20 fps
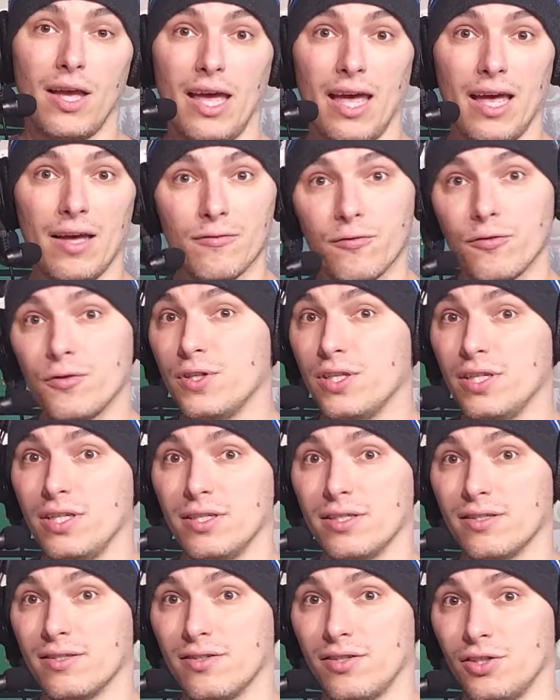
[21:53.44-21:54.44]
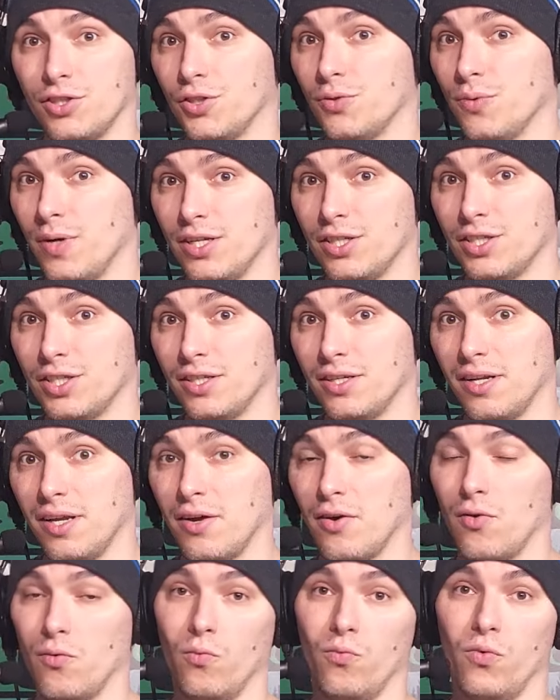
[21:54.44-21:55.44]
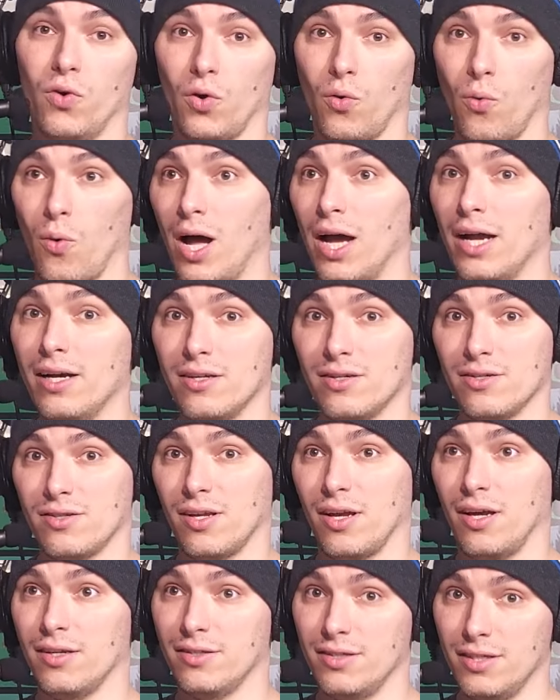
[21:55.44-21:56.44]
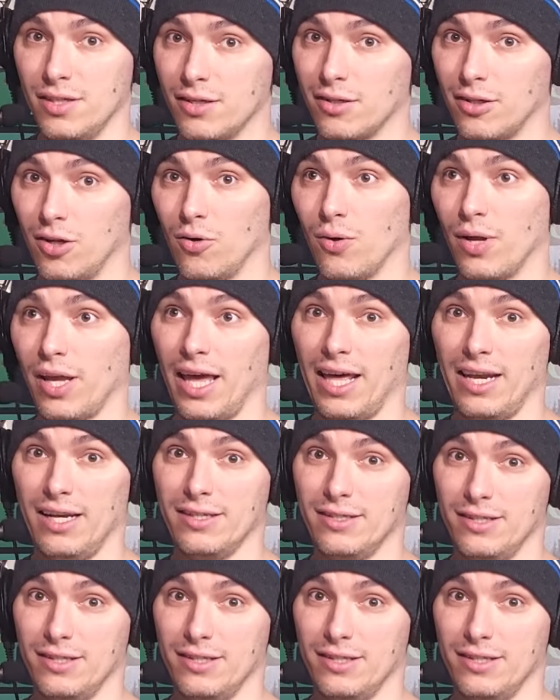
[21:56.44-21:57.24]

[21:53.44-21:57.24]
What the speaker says: every situation requires a decloak at a